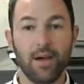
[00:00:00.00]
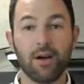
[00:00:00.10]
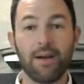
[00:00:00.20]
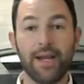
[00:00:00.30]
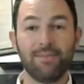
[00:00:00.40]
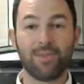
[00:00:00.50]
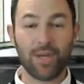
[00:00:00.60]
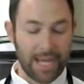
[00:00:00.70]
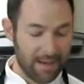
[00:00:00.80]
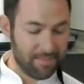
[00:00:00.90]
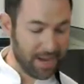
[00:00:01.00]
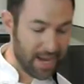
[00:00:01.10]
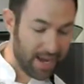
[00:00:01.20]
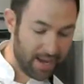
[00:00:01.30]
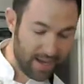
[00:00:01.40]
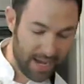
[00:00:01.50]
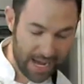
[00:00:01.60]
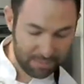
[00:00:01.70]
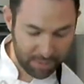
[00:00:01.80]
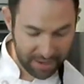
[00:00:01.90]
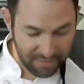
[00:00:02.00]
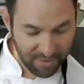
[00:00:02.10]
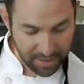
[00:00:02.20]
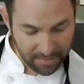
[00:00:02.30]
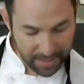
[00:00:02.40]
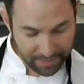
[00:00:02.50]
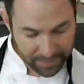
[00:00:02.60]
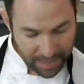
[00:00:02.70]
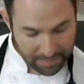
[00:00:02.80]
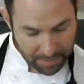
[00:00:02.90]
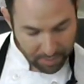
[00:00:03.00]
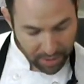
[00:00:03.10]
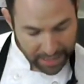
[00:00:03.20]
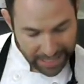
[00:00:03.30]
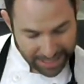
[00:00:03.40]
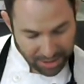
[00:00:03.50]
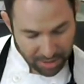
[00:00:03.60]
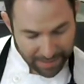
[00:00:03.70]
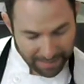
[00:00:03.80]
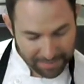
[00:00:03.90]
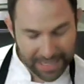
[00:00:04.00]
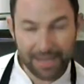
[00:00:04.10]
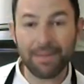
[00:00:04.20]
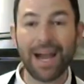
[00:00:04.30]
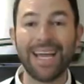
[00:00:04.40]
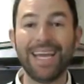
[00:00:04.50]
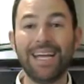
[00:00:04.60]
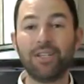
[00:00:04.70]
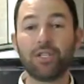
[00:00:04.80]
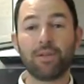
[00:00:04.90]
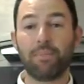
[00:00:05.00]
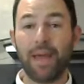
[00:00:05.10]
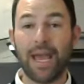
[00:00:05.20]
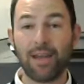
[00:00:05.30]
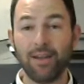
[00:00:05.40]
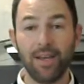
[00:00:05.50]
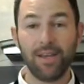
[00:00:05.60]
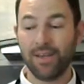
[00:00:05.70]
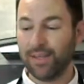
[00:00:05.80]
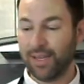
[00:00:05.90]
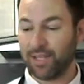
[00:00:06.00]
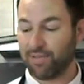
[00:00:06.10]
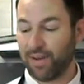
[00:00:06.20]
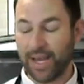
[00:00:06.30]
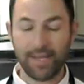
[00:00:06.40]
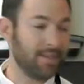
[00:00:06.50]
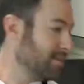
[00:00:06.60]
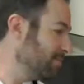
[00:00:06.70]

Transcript: All right, so I got my hot plate in front of me. I'm going to preheat it to about medium-high heat. Just a pan is fine.